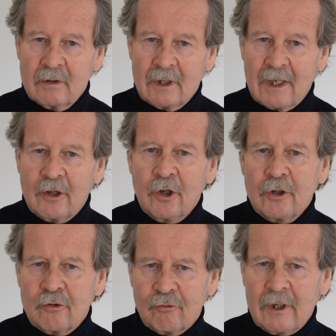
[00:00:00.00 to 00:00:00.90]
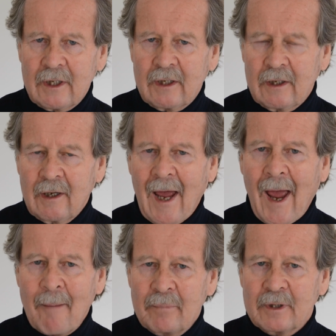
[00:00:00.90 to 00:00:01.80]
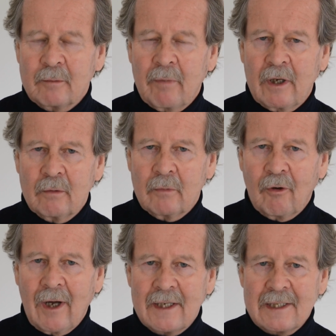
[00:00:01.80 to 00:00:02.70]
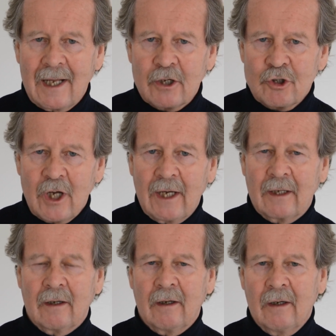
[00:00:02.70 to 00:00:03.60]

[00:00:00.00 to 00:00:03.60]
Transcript: that are not really hampered by human rights, like China,